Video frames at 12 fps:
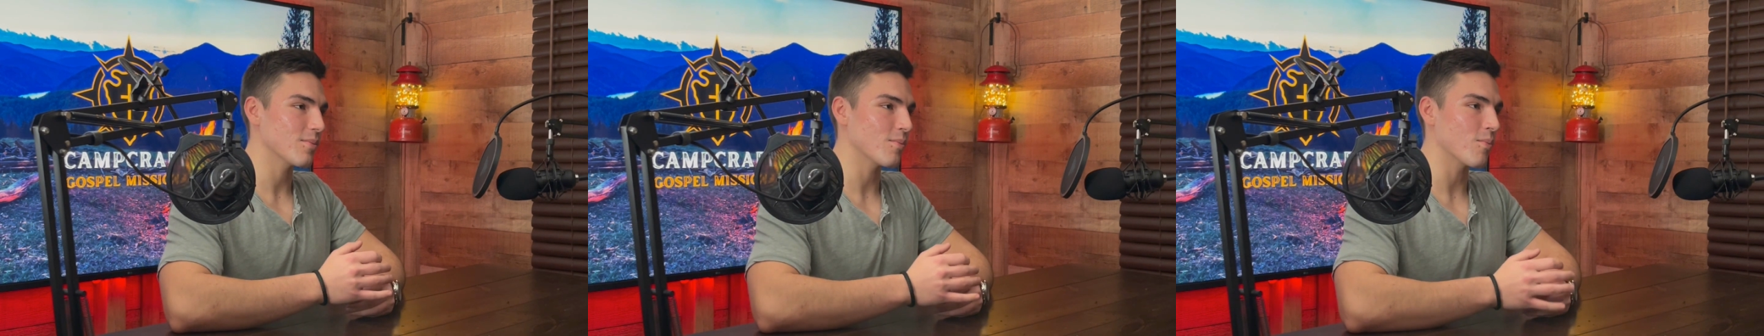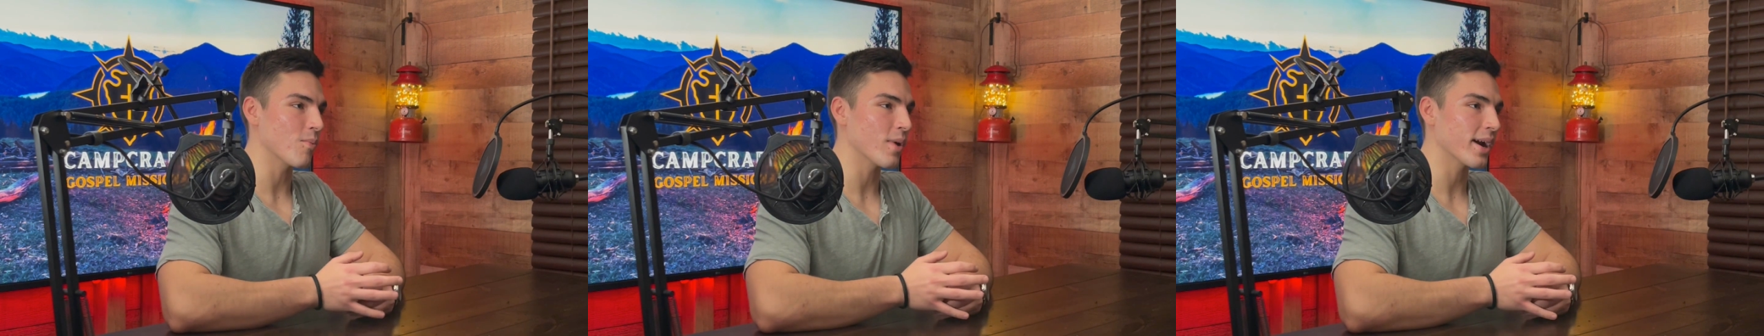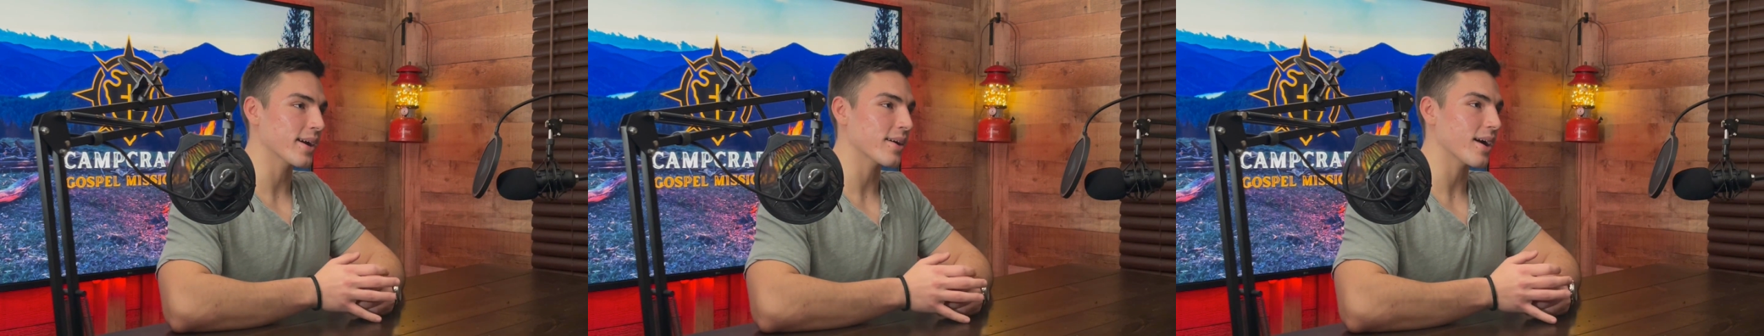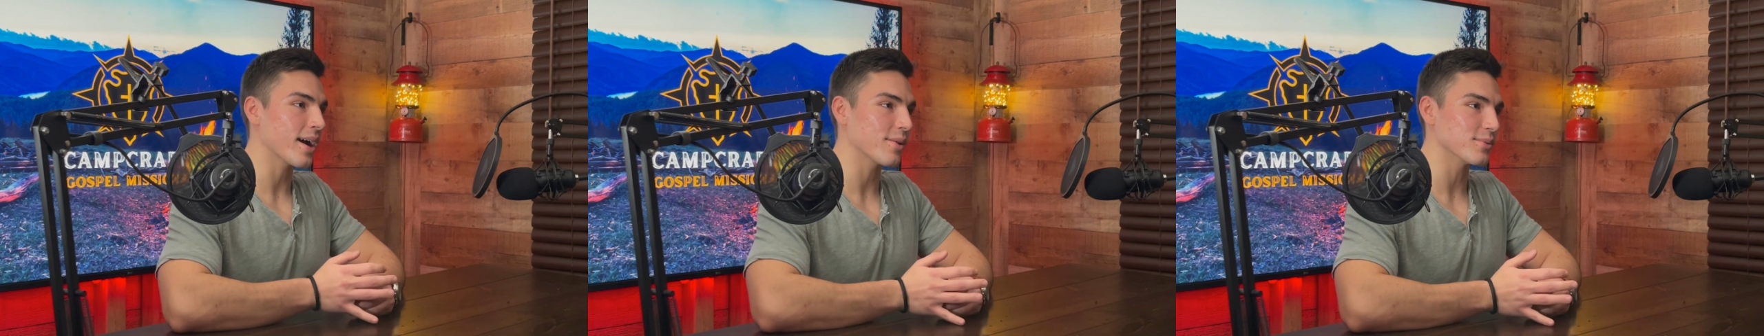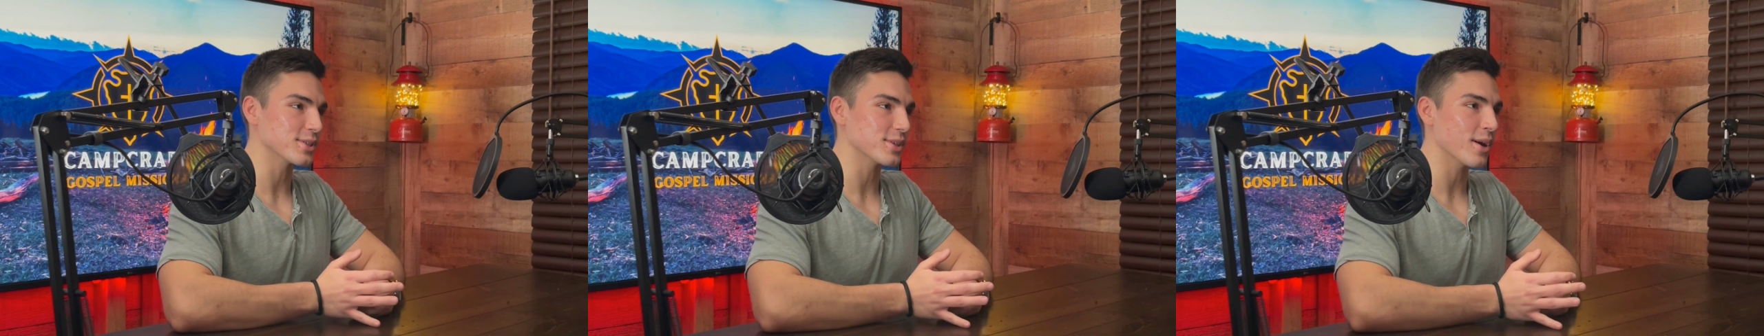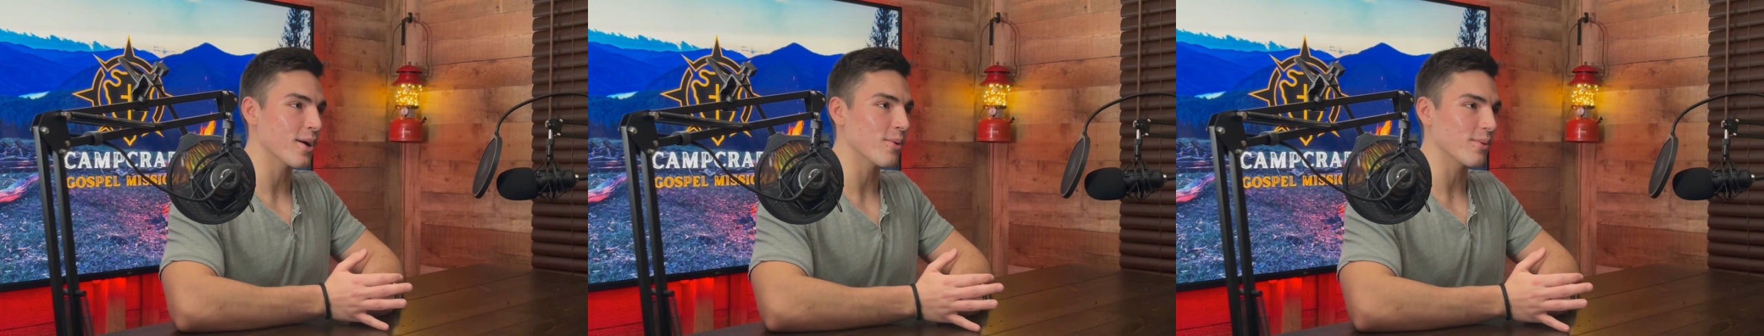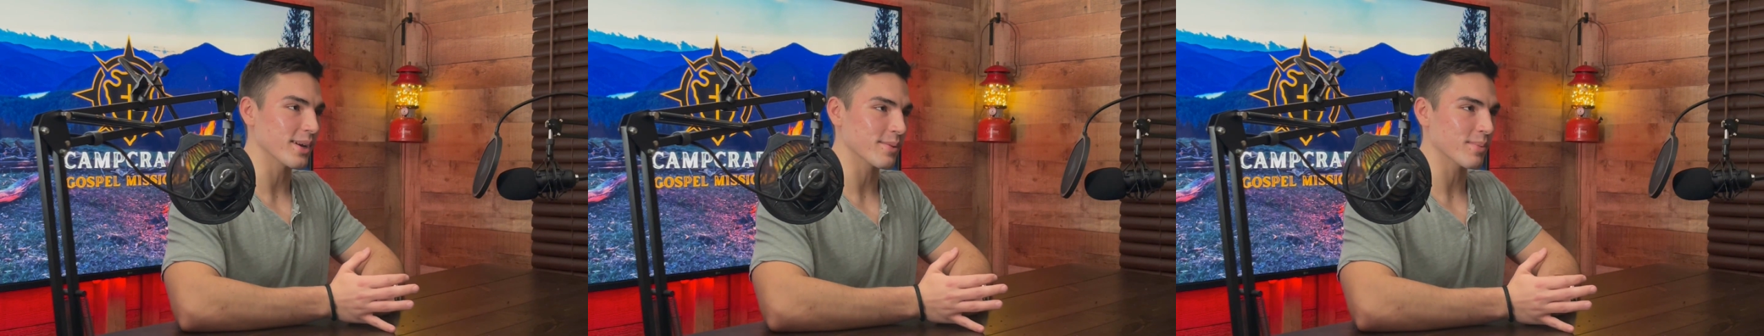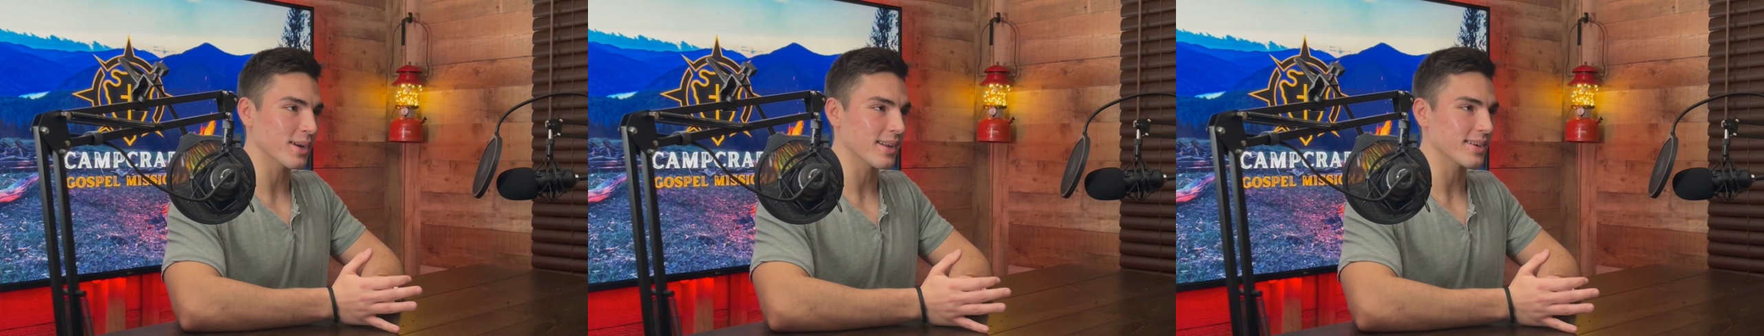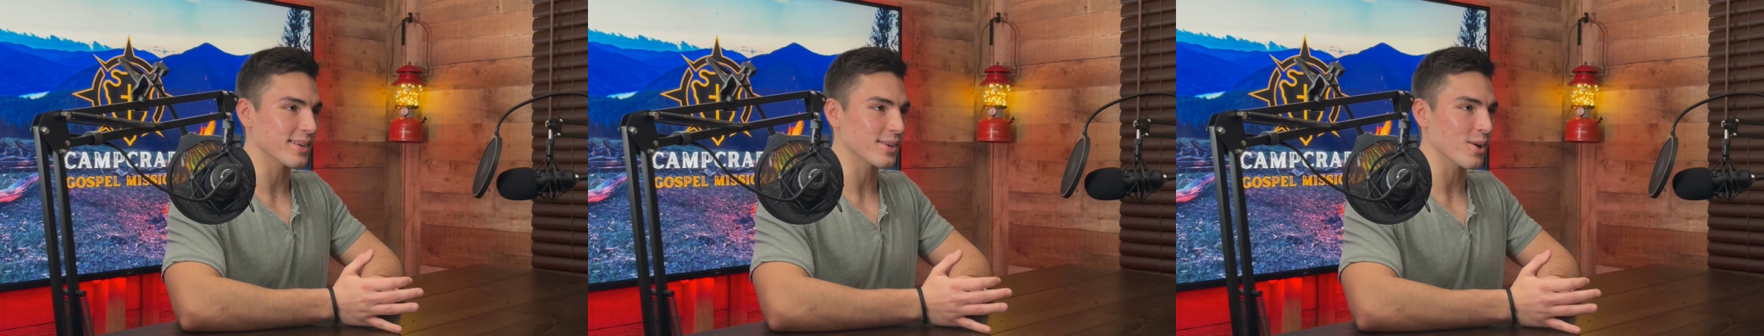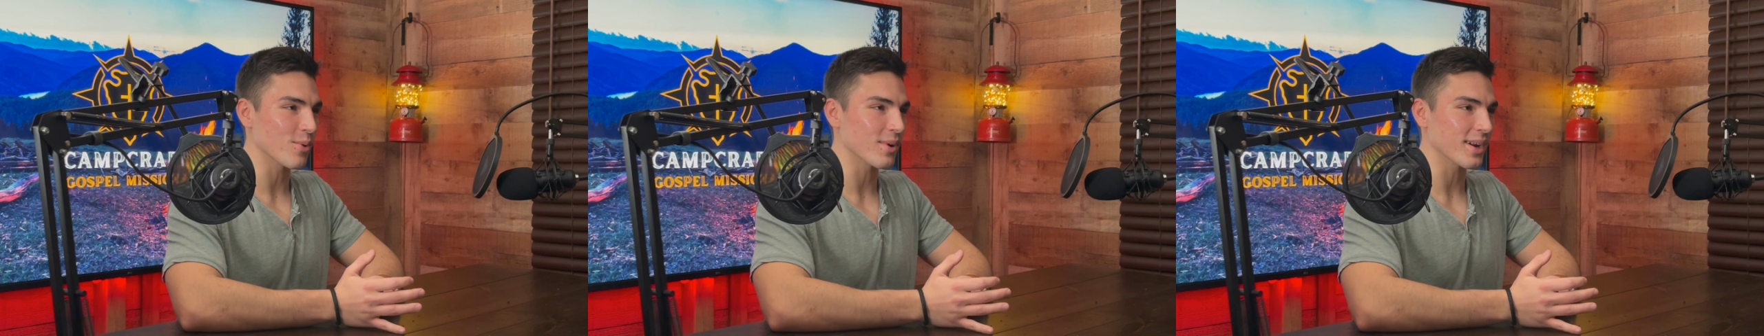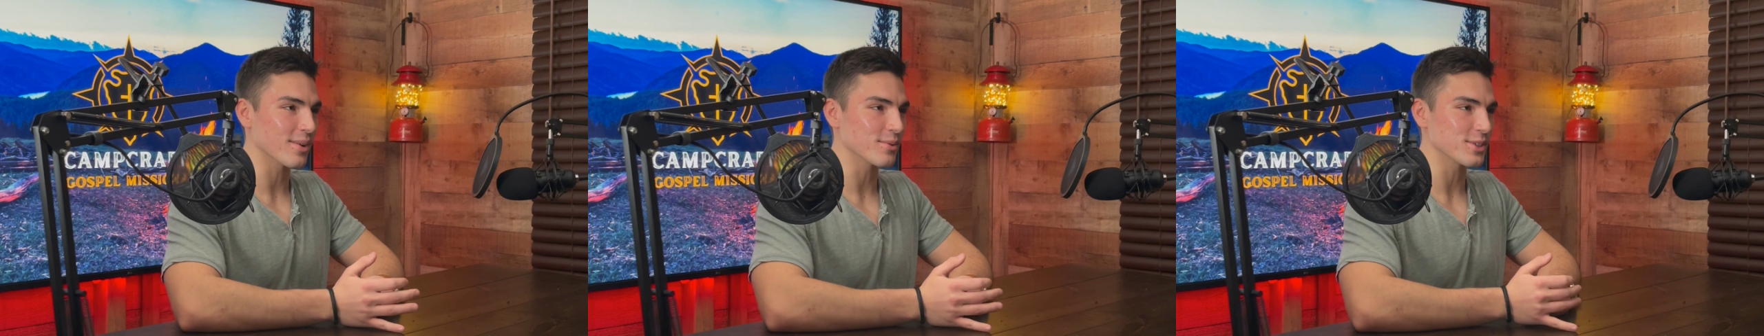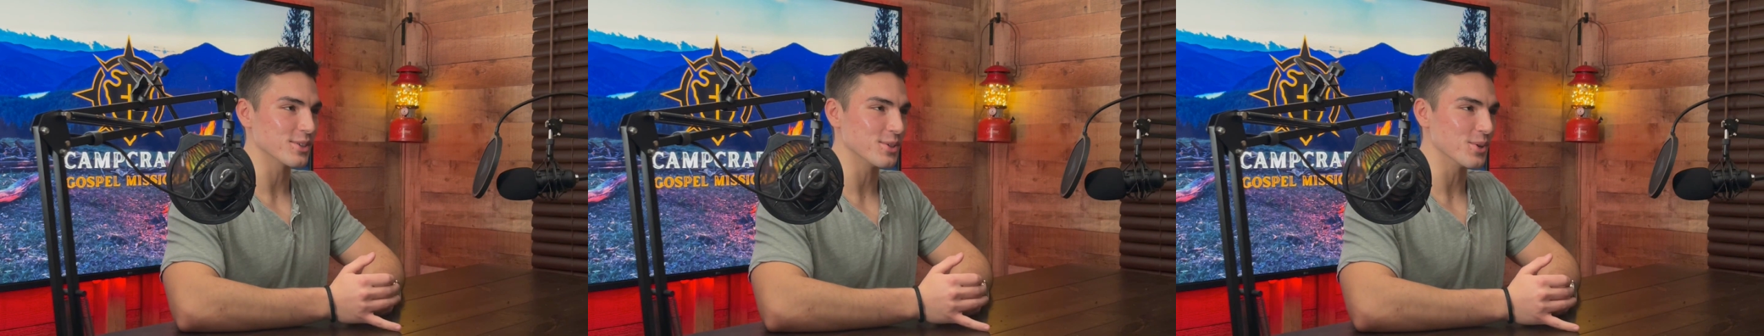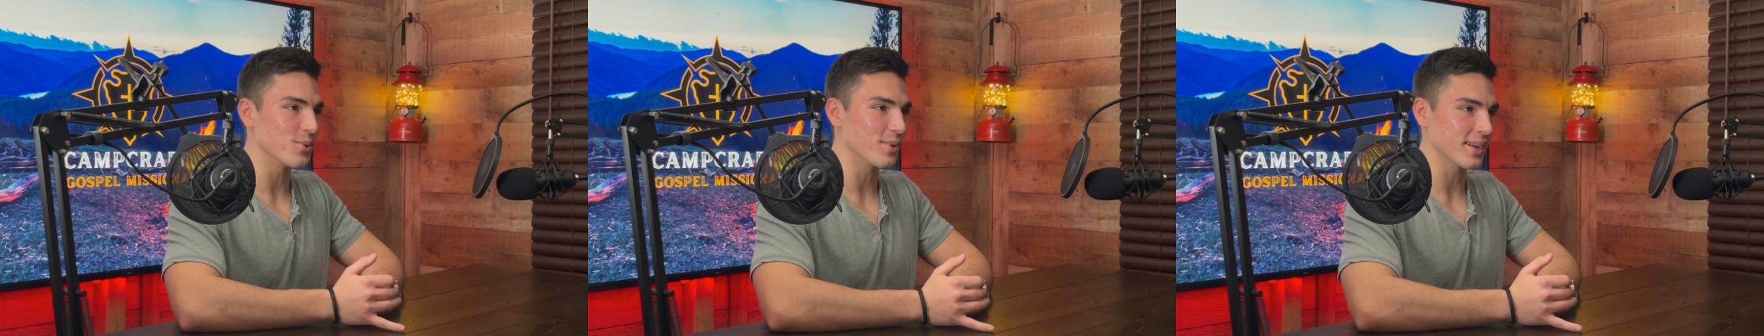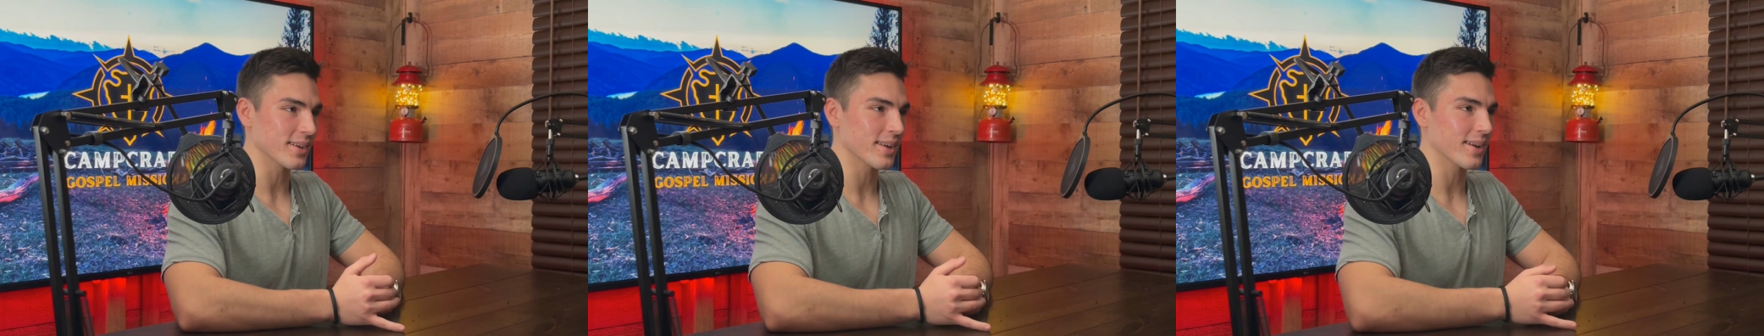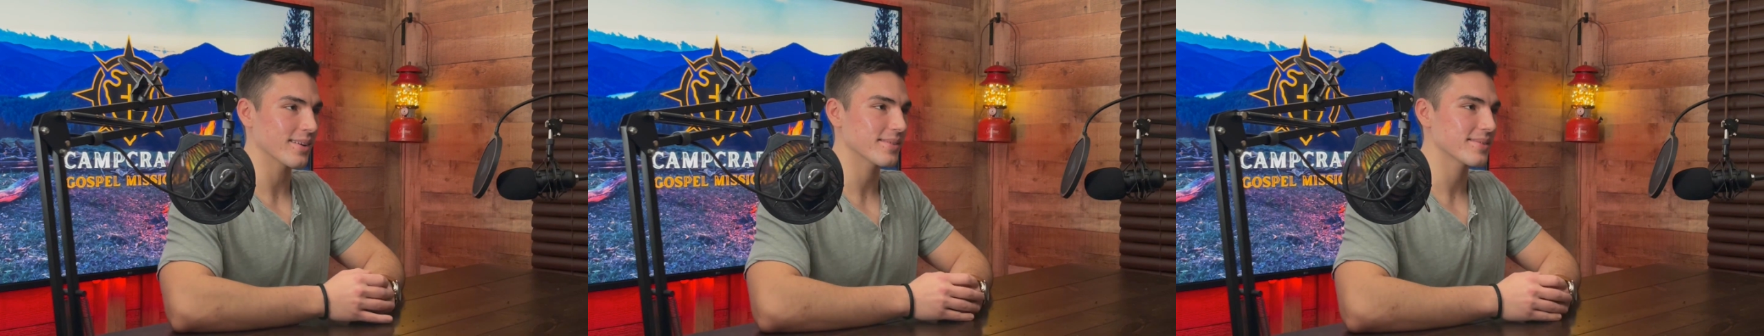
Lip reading: where I was going, but I didn't know what I was doing yet.